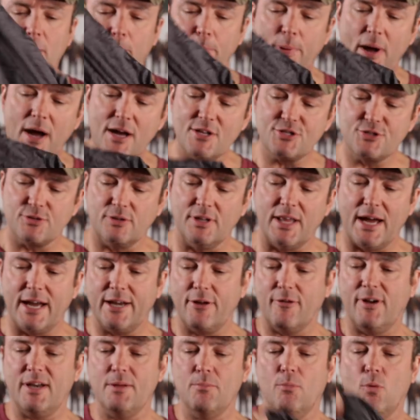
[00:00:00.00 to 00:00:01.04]
a poncho
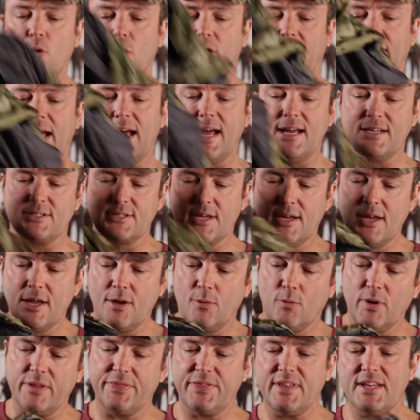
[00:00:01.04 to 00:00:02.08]
liner anymore, guys.
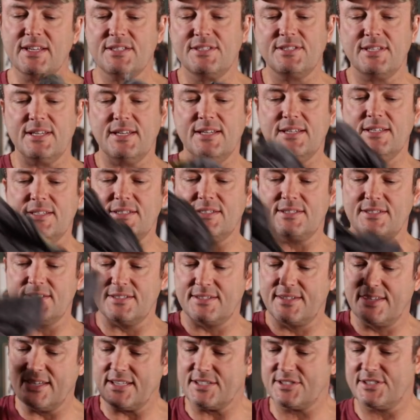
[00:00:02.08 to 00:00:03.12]
What this is
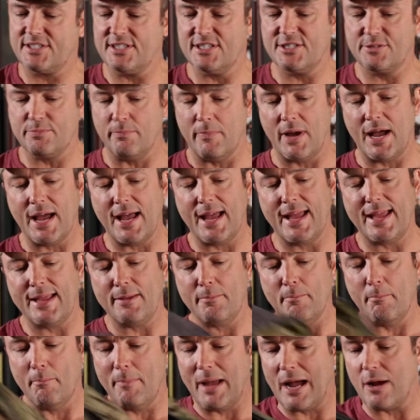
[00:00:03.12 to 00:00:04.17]
this is my
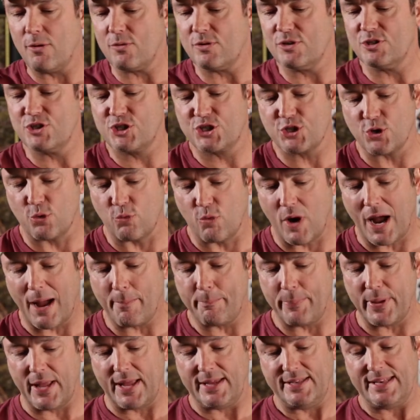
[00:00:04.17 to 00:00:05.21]
mountain
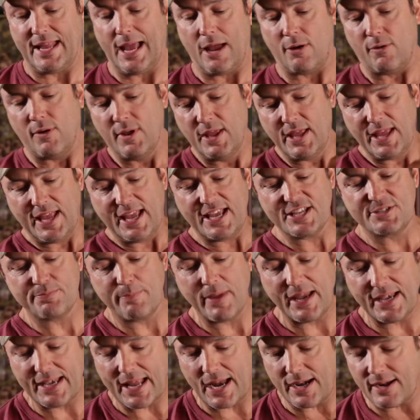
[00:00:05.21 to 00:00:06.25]
sherape. Now, it's
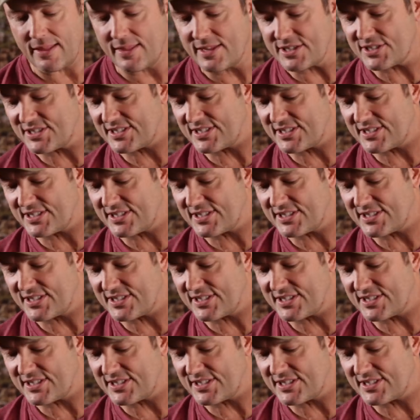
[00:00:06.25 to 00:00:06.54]
made out of the